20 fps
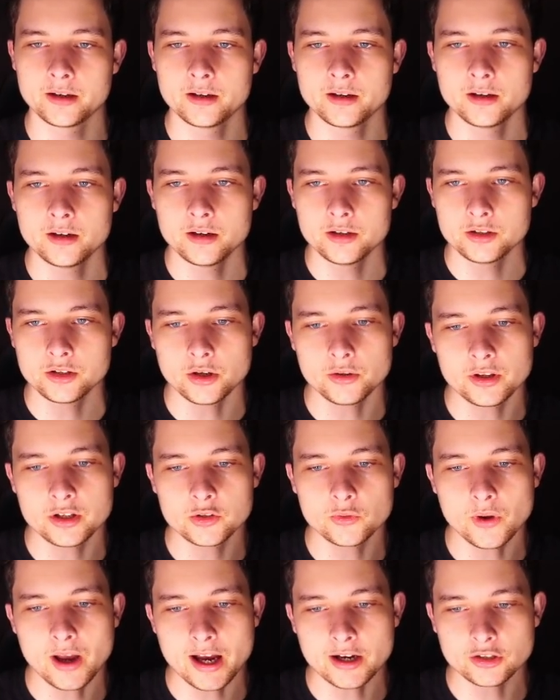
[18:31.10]
So this
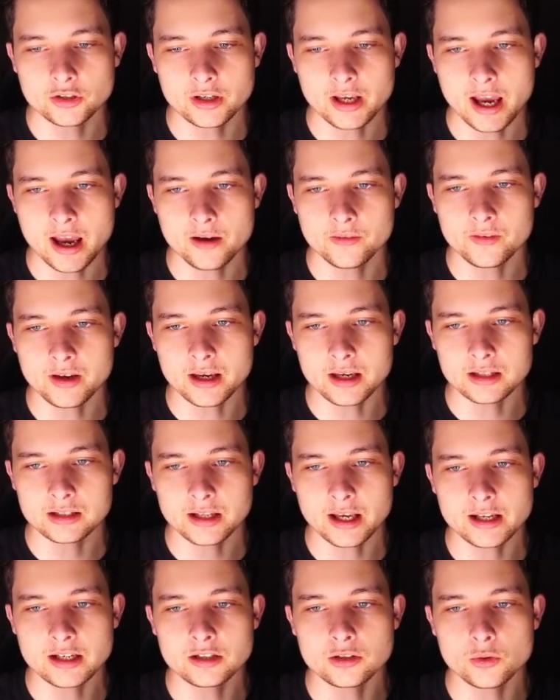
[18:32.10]
will actually have a
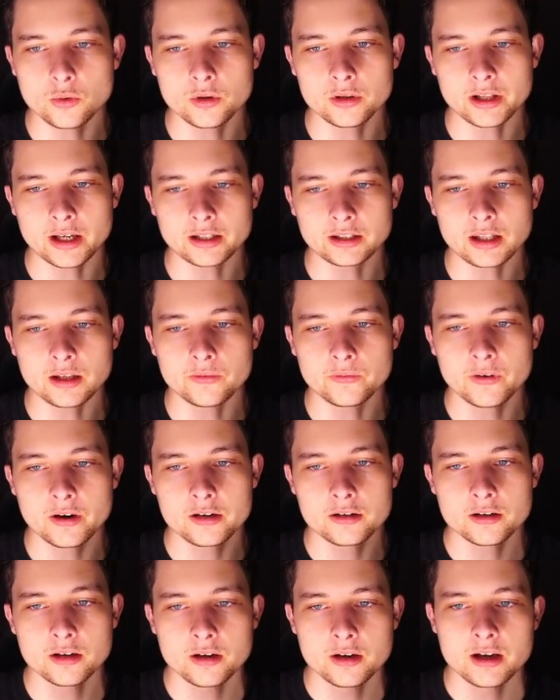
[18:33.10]
sliding door like the front.
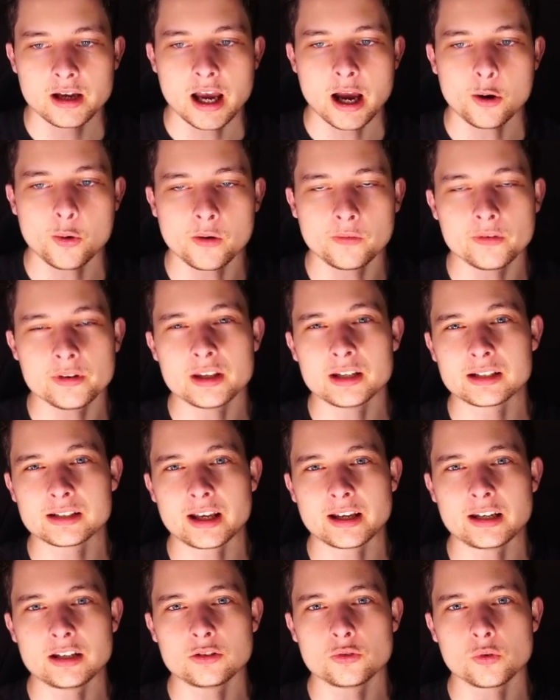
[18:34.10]
However, this
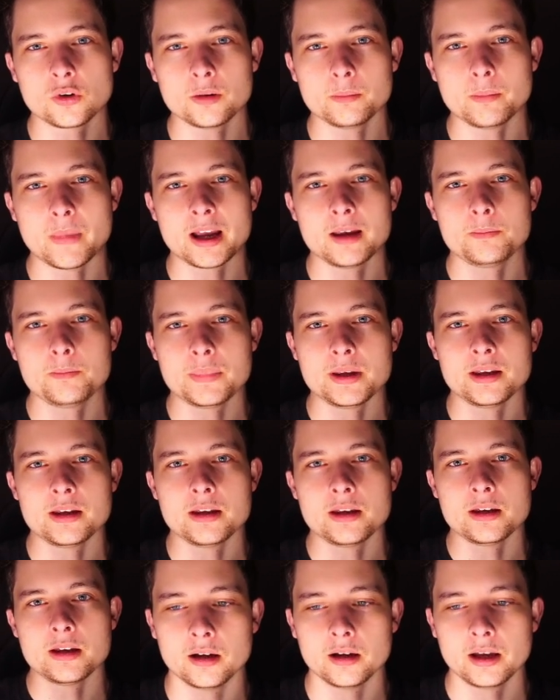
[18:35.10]
sliding door might
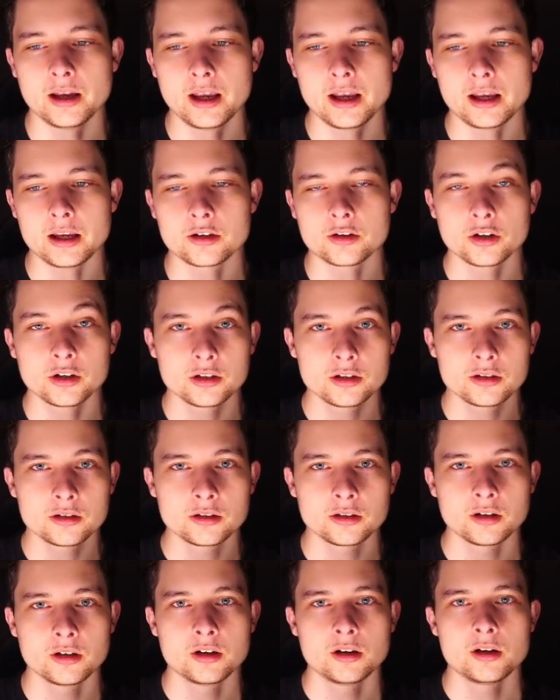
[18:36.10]
be a curtain.
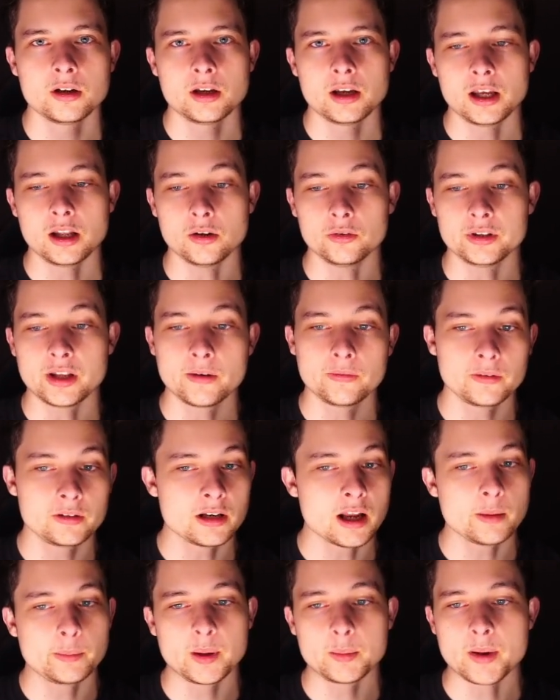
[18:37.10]
It'll definitely
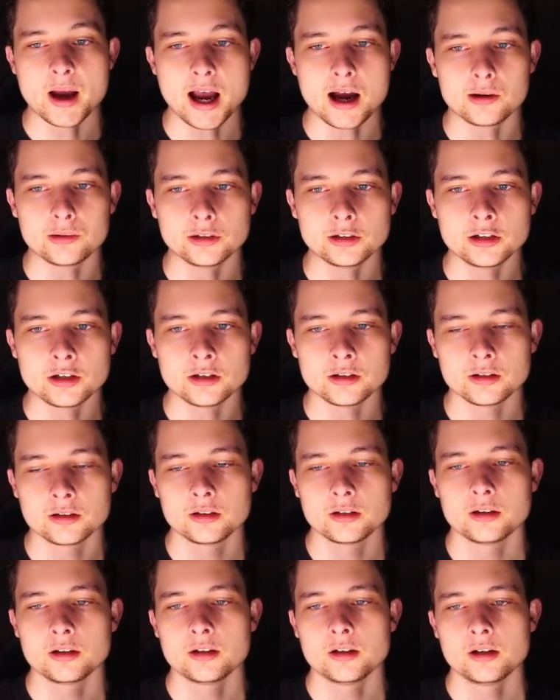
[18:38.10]
not be powered.
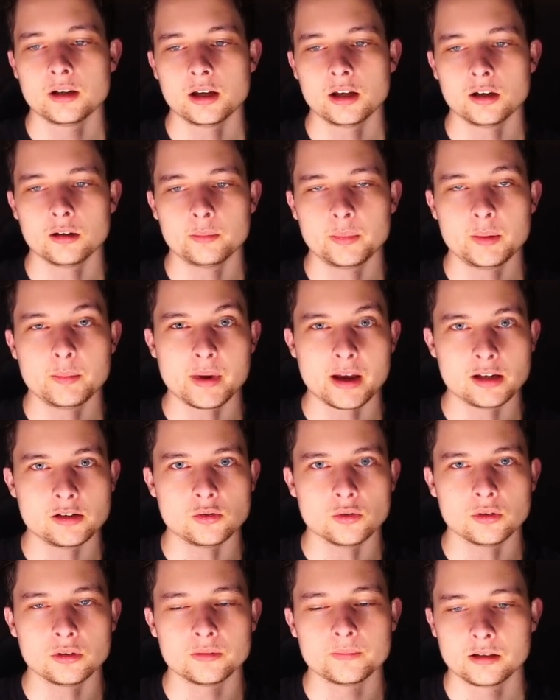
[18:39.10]
It'll be
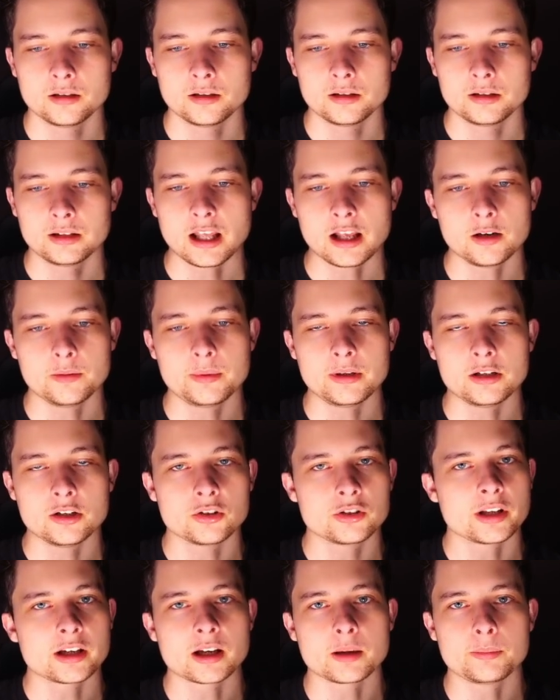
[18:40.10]
manual. That'll be just
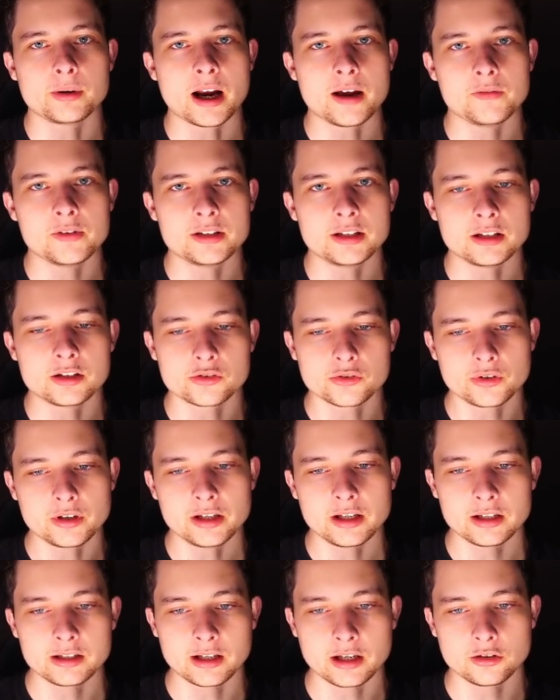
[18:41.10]
like a privacy screen,
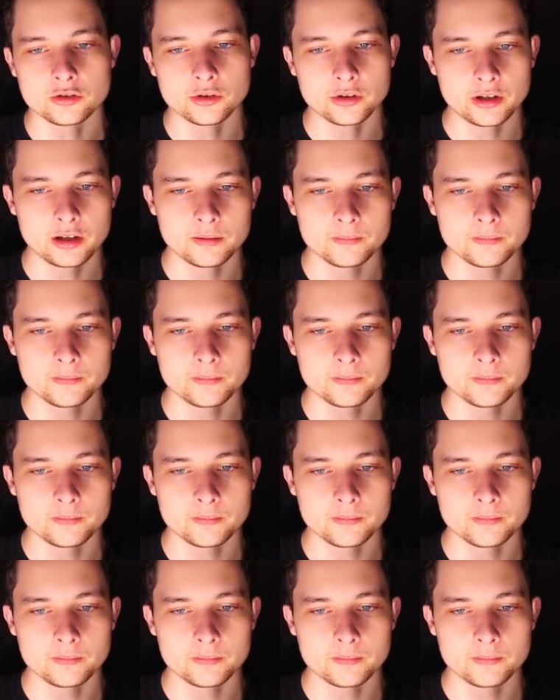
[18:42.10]
essentially.